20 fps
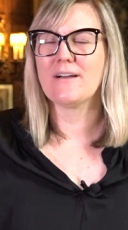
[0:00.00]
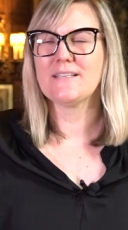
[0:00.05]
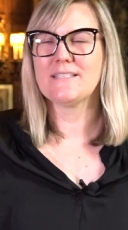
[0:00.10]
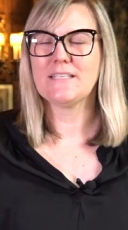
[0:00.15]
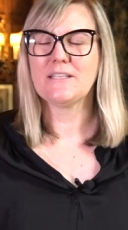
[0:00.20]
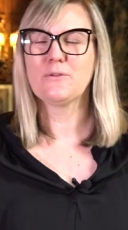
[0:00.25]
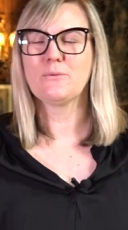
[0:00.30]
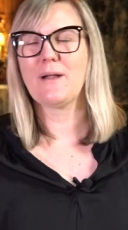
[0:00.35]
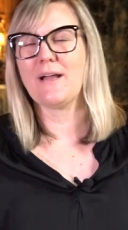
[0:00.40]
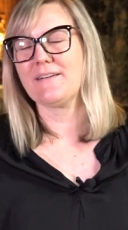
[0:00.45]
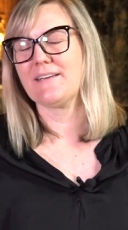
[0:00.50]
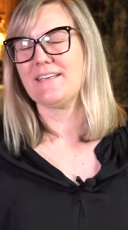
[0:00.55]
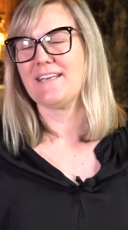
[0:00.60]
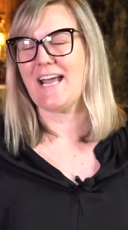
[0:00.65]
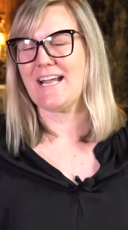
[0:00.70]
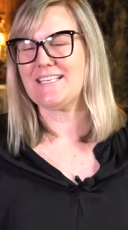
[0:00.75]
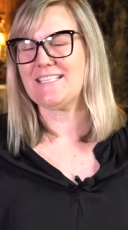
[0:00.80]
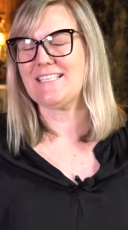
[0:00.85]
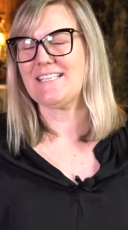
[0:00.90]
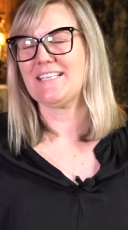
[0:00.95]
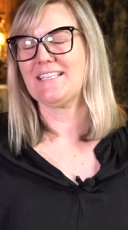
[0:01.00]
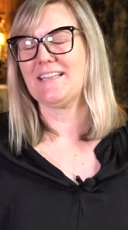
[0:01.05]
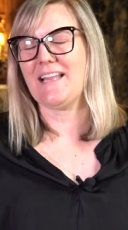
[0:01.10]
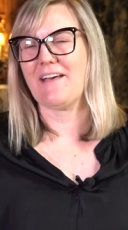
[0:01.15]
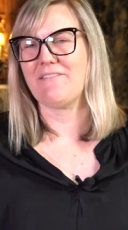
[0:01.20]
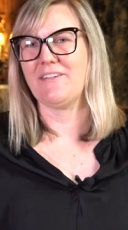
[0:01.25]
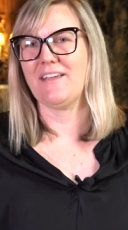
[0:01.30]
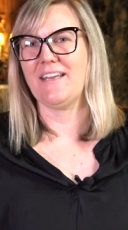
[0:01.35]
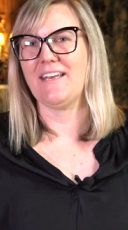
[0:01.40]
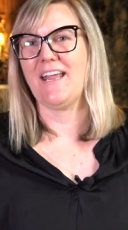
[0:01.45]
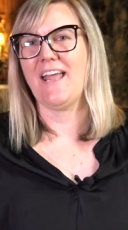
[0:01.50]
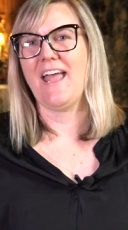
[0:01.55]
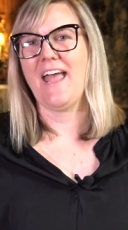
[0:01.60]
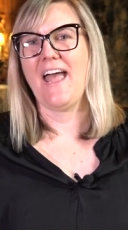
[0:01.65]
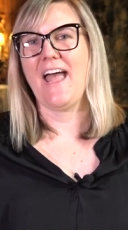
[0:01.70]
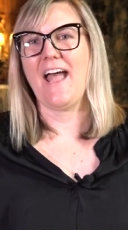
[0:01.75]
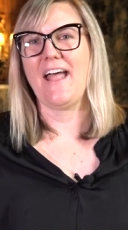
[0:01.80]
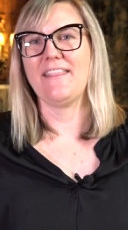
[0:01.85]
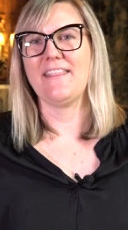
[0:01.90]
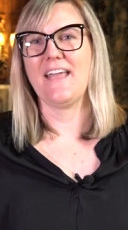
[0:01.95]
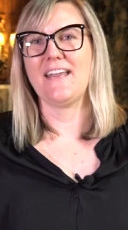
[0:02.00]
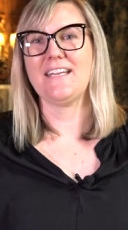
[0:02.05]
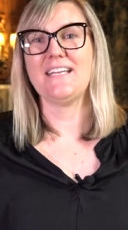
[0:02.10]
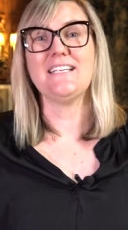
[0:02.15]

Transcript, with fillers: until around 1911, and then